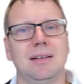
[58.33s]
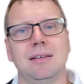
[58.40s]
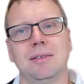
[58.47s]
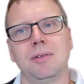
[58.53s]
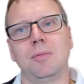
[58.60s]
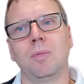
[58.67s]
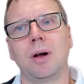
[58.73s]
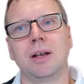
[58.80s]

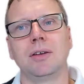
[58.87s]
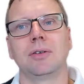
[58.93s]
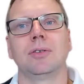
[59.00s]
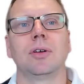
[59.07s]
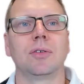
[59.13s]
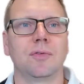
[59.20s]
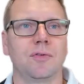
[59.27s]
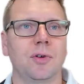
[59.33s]
When you
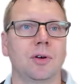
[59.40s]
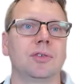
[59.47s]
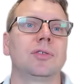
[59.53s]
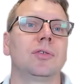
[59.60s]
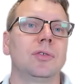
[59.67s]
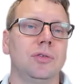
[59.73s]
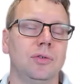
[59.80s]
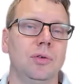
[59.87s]
do your
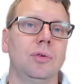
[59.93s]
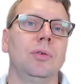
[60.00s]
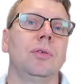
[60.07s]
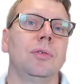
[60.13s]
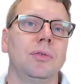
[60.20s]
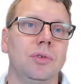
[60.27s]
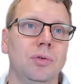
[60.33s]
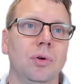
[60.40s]
first
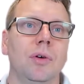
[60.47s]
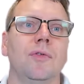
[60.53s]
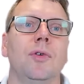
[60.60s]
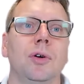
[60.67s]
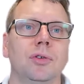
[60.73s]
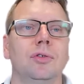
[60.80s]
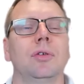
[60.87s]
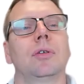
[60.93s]

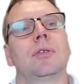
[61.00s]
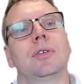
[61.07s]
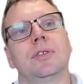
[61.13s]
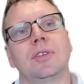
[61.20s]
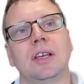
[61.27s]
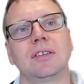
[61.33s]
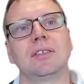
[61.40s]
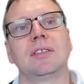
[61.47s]

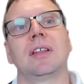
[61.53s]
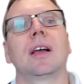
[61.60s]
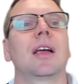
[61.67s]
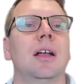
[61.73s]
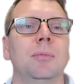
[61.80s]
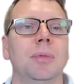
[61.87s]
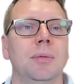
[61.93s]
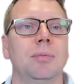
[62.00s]
synchronization, there
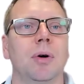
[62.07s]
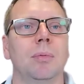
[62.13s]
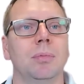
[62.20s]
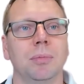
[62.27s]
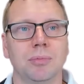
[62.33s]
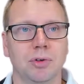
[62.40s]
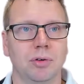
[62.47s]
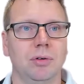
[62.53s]
can be
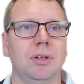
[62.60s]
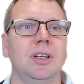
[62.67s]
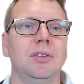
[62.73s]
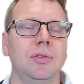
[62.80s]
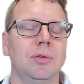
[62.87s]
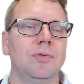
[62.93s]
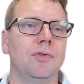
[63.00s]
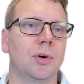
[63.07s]
problems, so you need
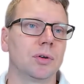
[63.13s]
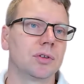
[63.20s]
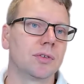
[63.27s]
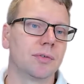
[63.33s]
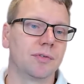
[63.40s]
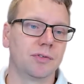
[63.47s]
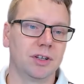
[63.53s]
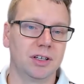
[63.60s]
to
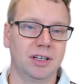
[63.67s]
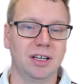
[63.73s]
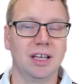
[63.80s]
forcefully